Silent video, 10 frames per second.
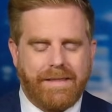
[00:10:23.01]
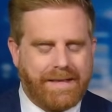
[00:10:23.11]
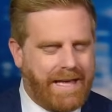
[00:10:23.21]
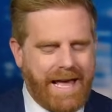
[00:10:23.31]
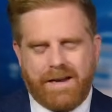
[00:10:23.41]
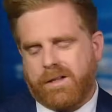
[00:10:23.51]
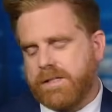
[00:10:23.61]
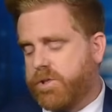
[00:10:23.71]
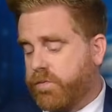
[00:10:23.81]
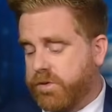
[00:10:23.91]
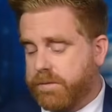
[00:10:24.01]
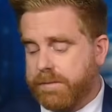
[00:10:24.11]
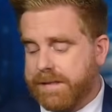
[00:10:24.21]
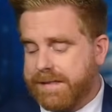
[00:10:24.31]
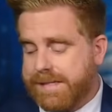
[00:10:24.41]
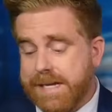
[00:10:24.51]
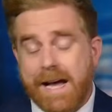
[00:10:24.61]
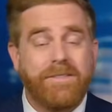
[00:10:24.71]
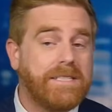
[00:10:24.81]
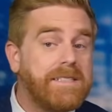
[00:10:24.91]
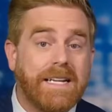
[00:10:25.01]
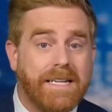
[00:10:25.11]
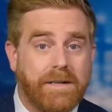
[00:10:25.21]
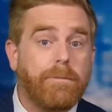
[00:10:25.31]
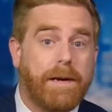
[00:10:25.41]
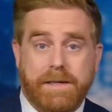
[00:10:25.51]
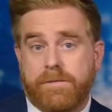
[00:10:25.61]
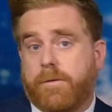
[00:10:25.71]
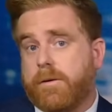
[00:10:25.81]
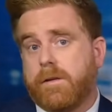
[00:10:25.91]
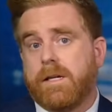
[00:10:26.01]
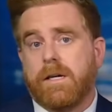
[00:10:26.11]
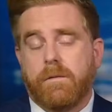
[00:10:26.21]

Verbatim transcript: the catalyst for some devastating rainfall